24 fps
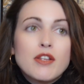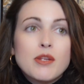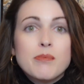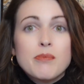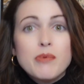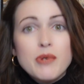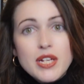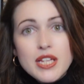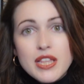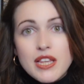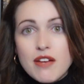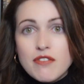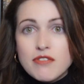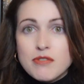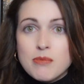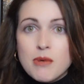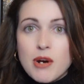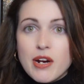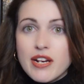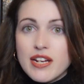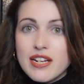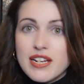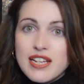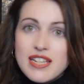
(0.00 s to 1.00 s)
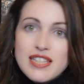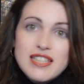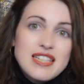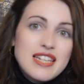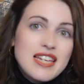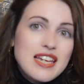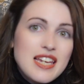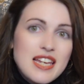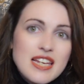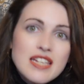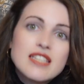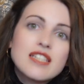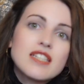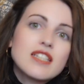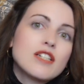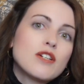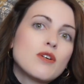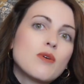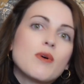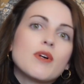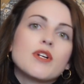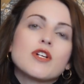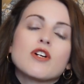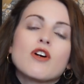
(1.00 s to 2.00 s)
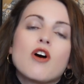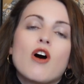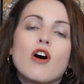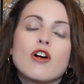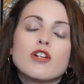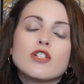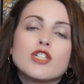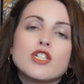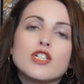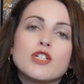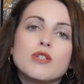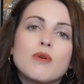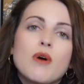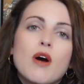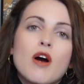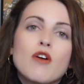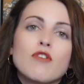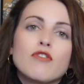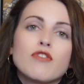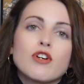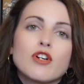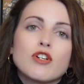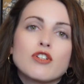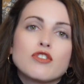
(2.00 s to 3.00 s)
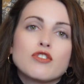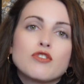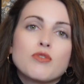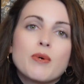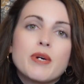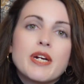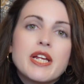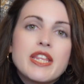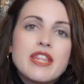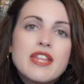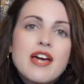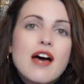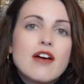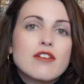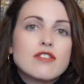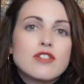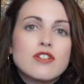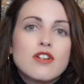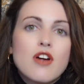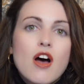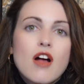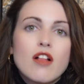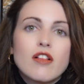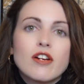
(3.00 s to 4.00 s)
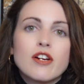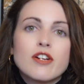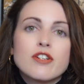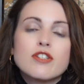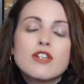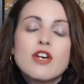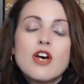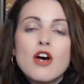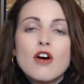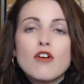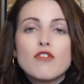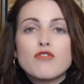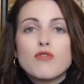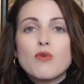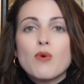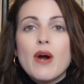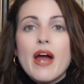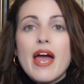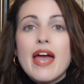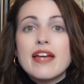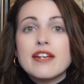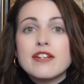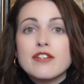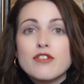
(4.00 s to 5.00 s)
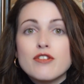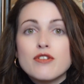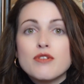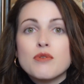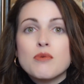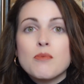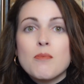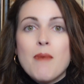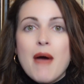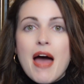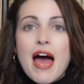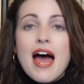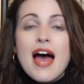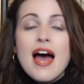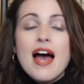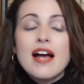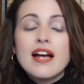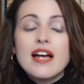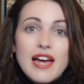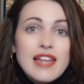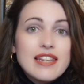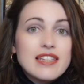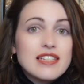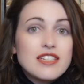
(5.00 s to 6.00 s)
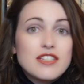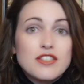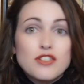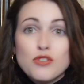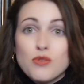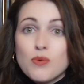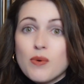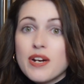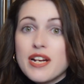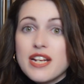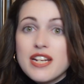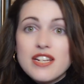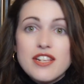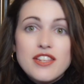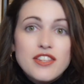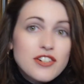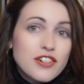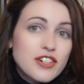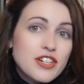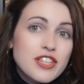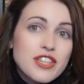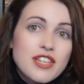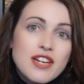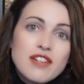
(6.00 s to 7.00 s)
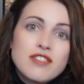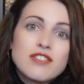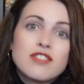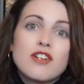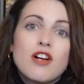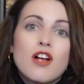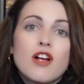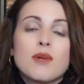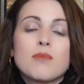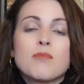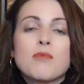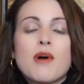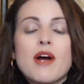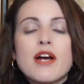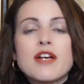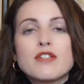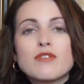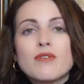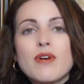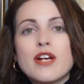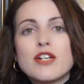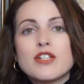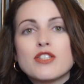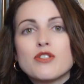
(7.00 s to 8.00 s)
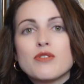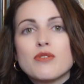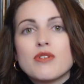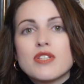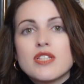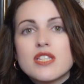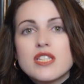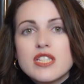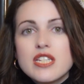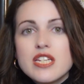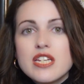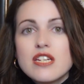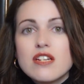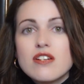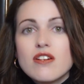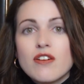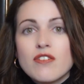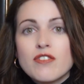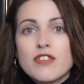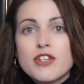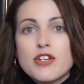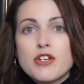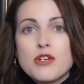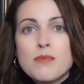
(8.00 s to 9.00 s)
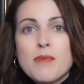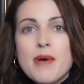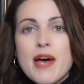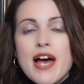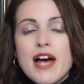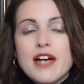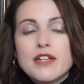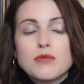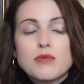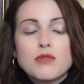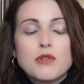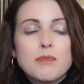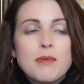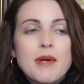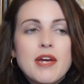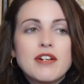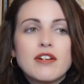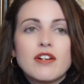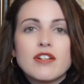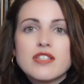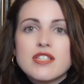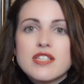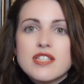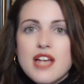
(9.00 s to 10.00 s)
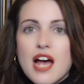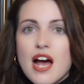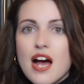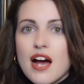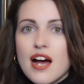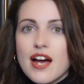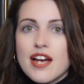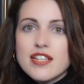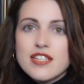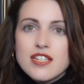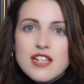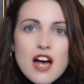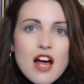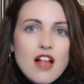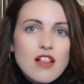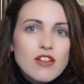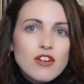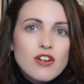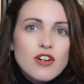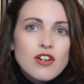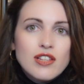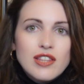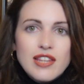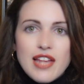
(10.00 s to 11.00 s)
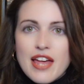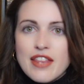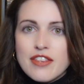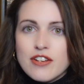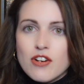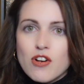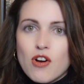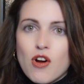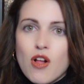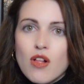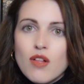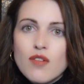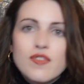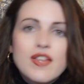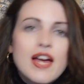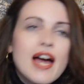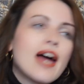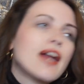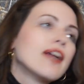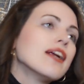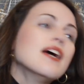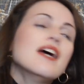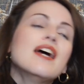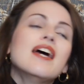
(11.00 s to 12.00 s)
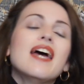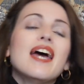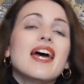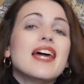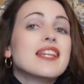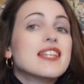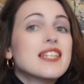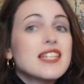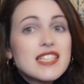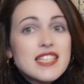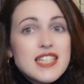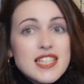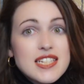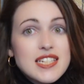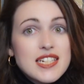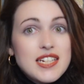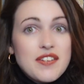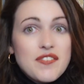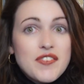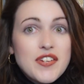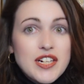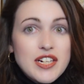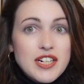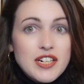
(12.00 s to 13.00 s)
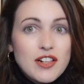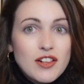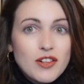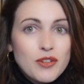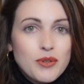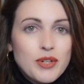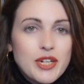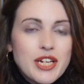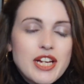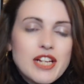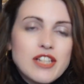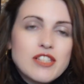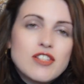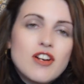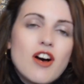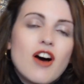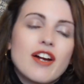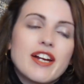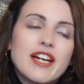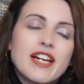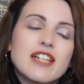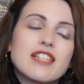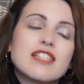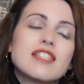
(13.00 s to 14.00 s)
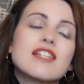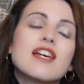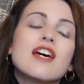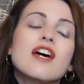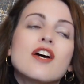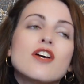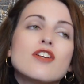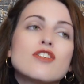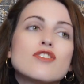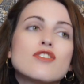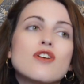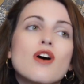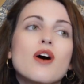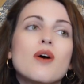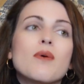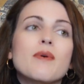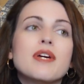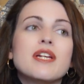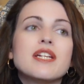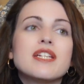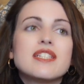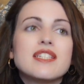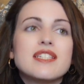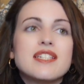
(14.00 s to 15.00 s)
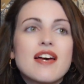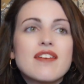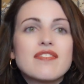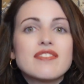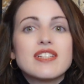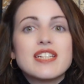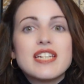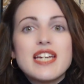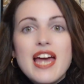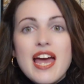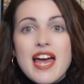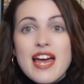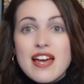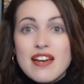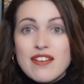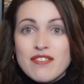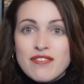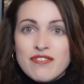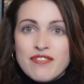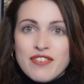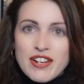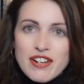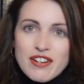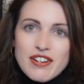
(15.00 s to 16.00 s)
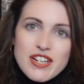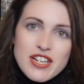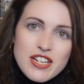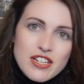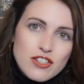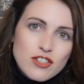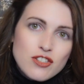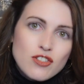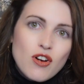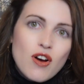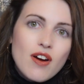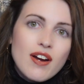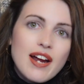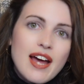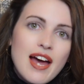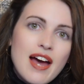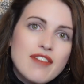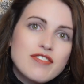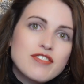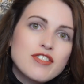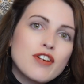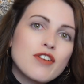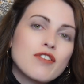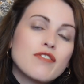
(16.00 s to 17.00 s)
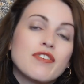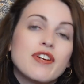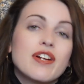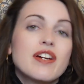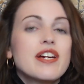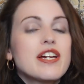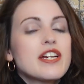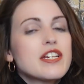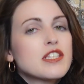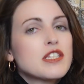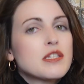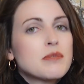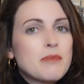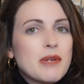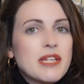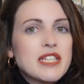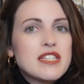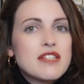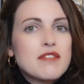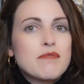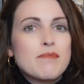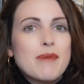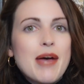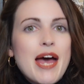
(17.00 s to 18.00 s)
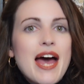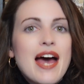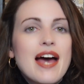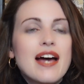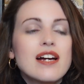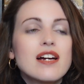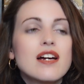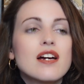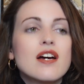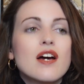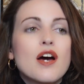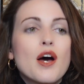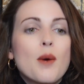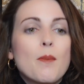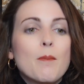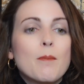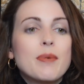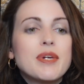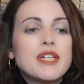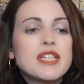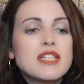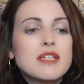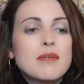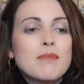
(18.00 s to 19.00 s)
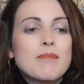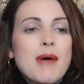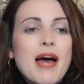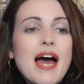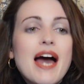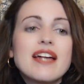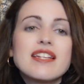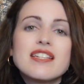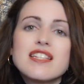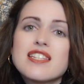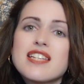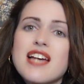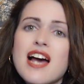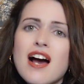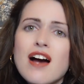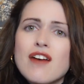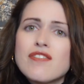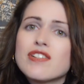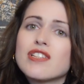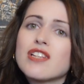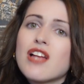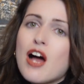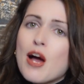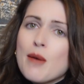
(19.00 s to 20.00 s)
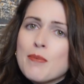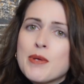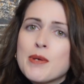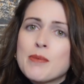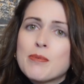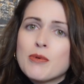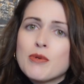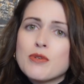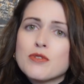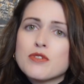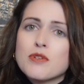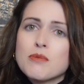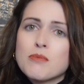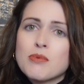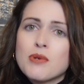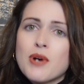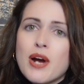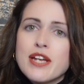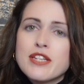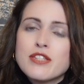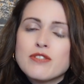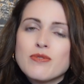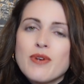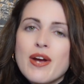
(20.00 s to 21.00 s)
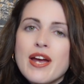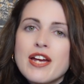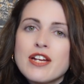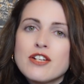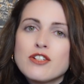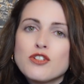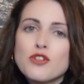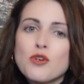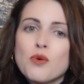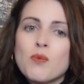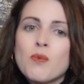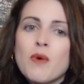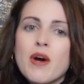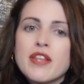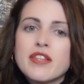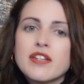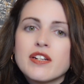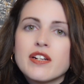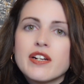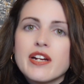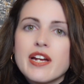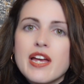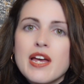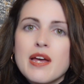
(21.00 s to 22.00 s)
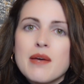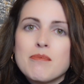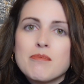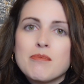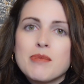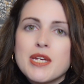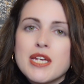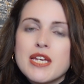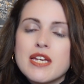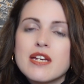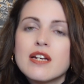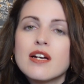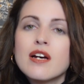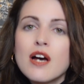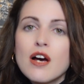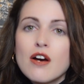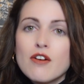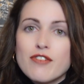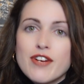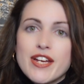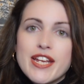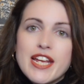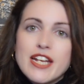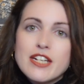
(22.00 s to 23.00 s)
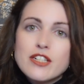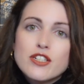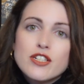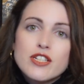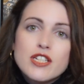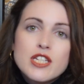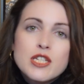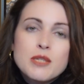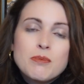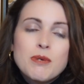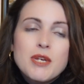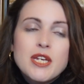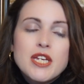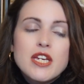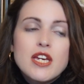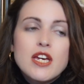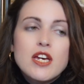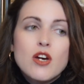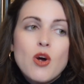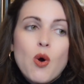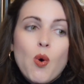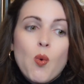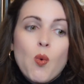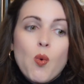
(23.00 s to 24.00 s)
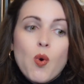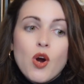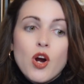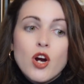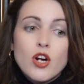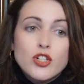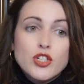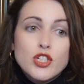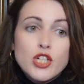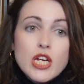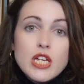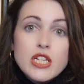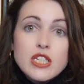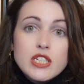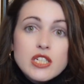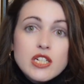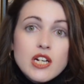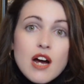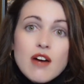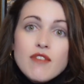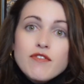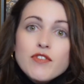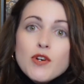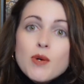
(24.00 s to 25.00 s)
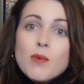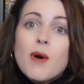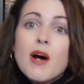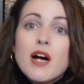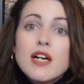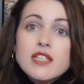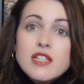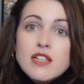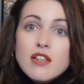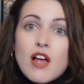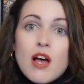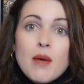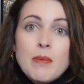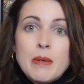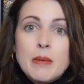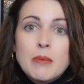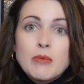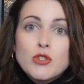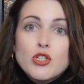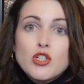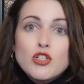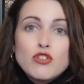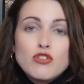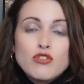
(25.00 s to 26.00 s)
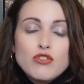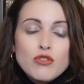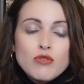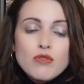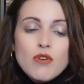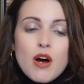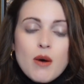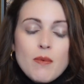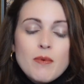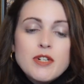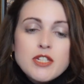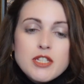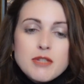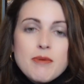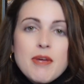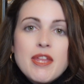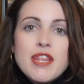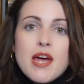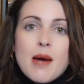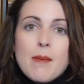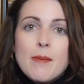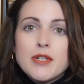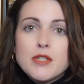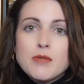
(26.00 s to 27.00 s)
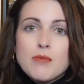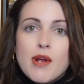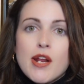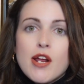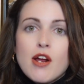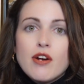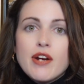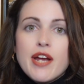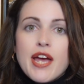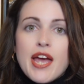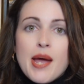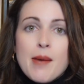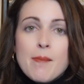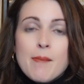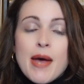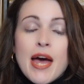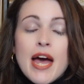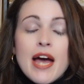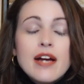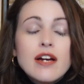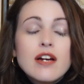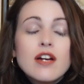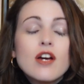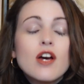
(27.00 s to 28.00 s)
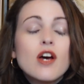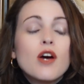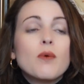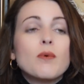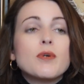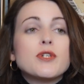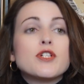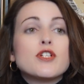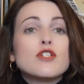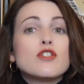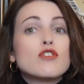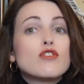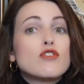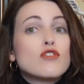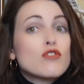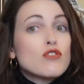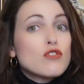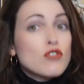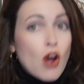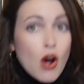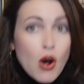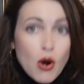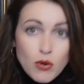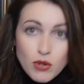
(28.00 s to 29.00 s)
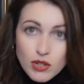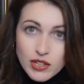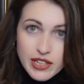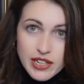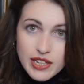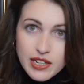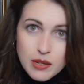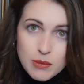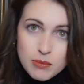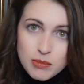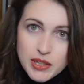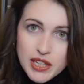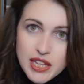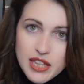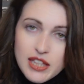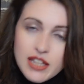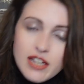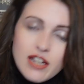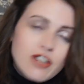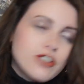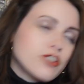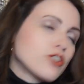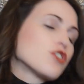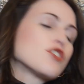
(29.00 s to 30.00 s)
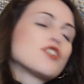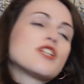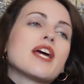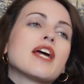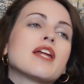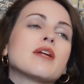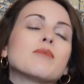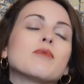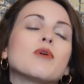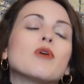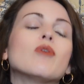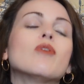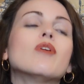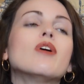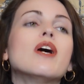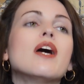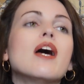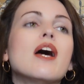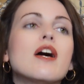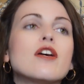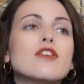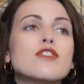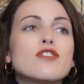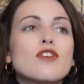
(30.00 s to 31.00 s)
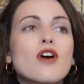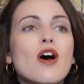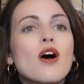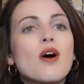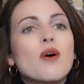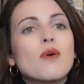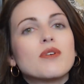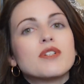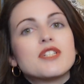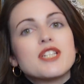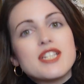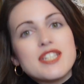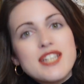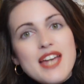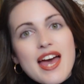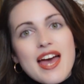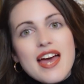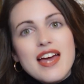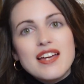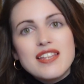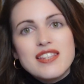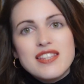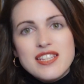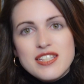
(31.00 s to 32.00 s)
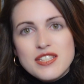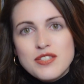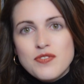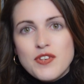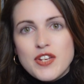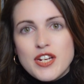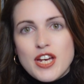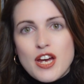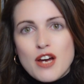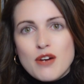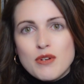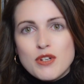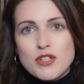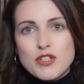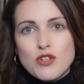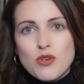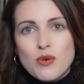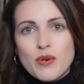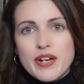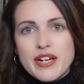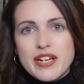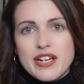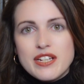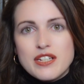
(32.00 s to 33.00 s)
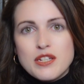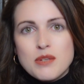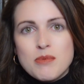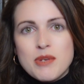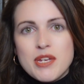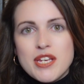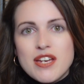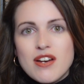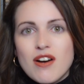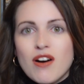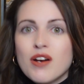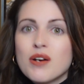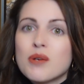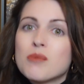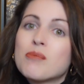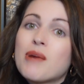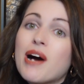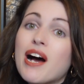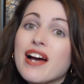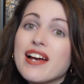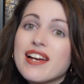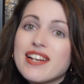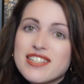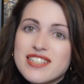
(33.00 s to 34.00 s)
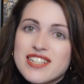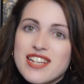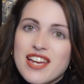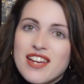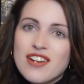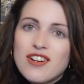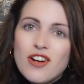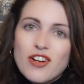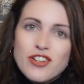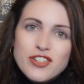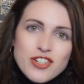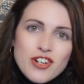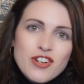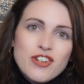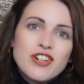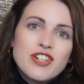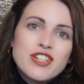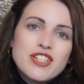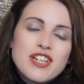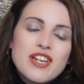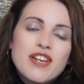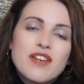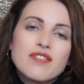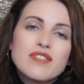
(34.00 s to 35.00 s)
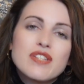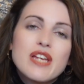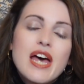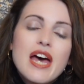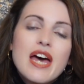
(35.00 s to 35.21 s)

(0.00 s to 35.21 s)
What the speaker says: the pre-loved market, it's easily going to cost you over $20,000 for a new bag. And the $20,000 to $30,000 price range you can see on the new bags will depend on size, color, leather, all of that. And this isn't even including exotics. So it is definitely a very sought after, very expensive bag. But it's a bag that's out of a lot of people's price range, whether it be financially speaking or just comfort-wise. A lot of people just do not want to spend that much money on a handbag, which is totally and completely understandable. So today, this video is going to be on my 10 alternatives